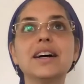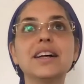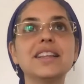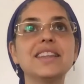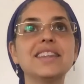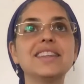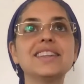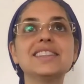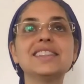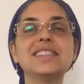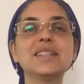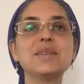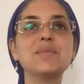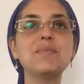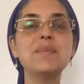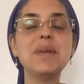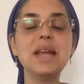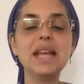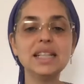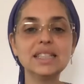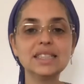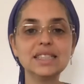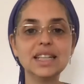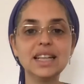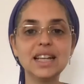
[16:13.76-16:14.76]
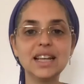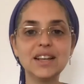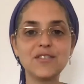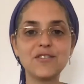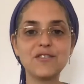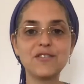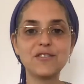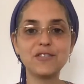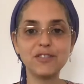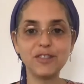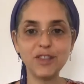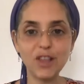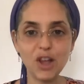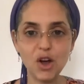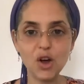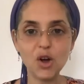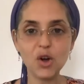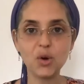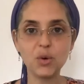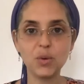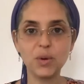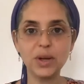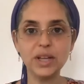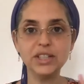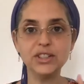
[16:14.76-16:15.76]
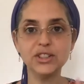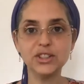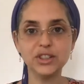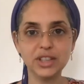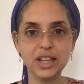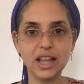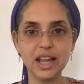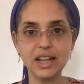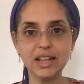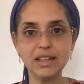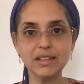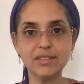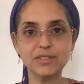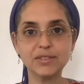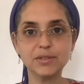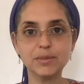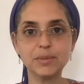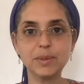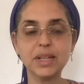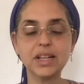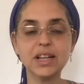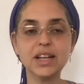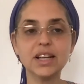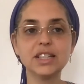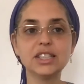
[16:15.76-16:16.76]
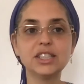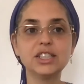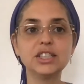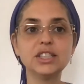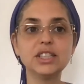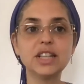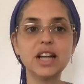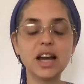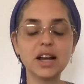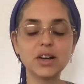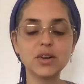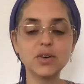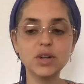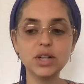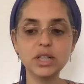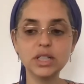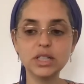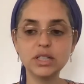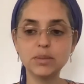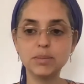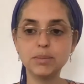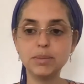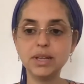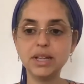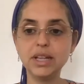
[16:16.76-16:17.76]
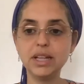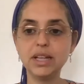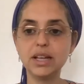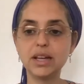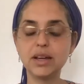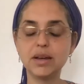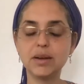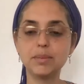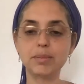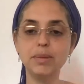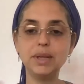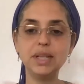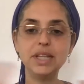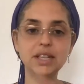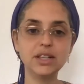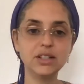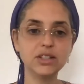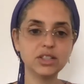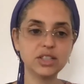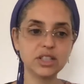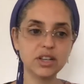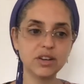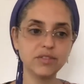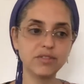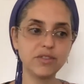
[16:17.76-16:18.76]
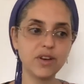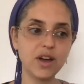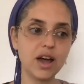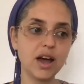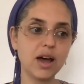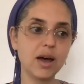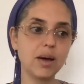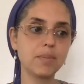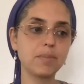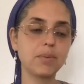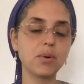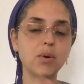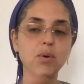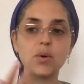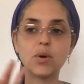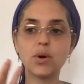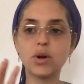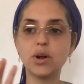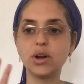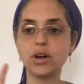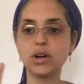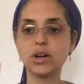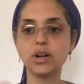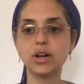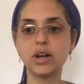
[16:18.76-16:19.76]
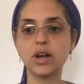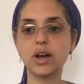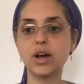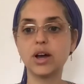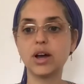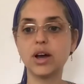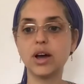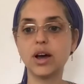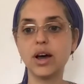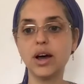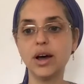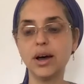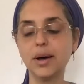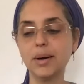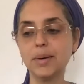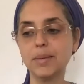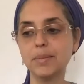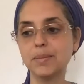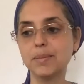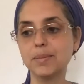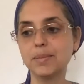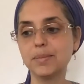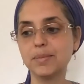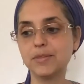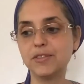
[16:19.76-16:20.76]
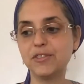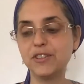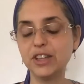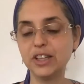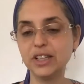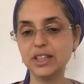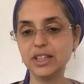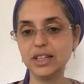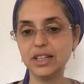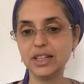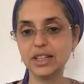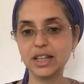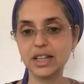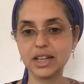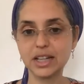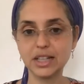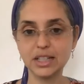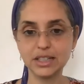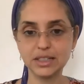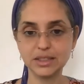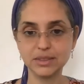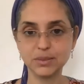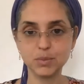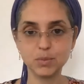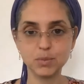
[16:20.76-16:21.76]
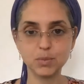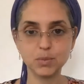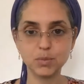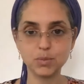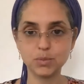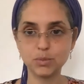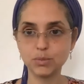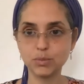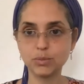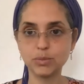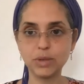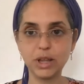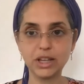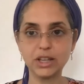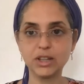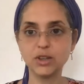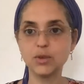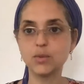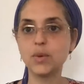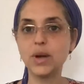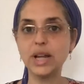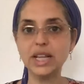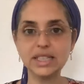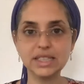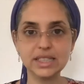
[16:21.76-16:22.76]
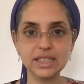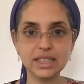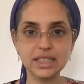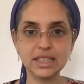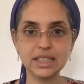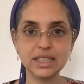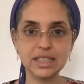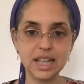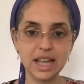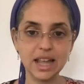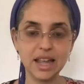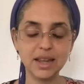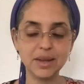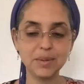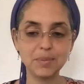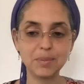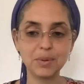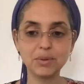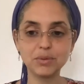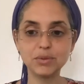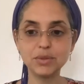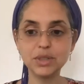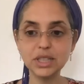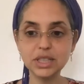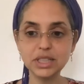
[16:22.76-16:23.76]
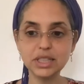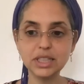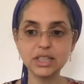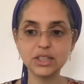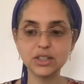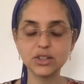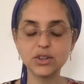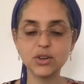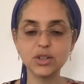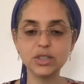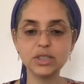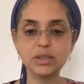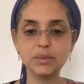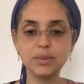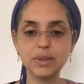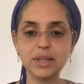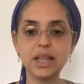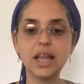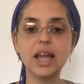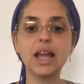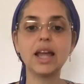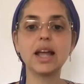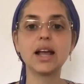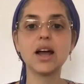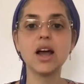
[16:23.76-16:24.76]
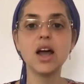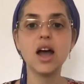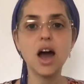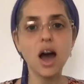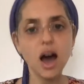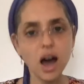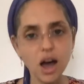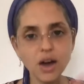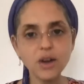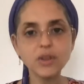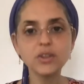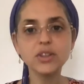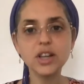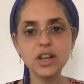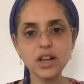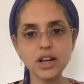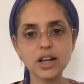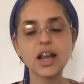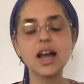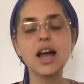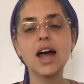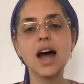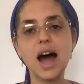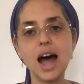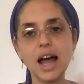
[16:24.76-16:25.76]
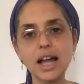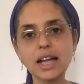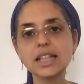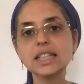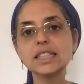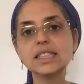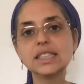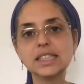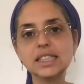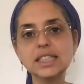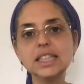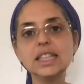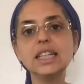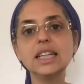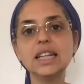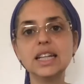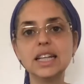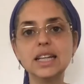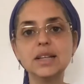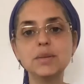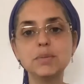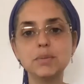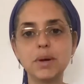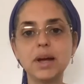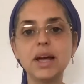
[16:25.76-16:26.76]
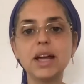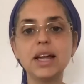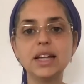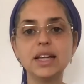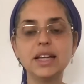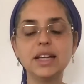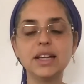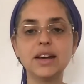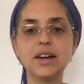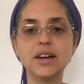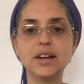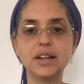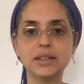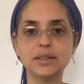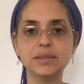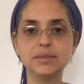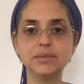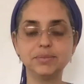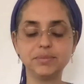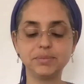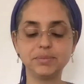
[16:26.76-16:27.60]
this amazing flow in your life, because you're not going to be beating yourself up or feeling like you wasted the day, but really you're going to be like, oh, look, I could see in my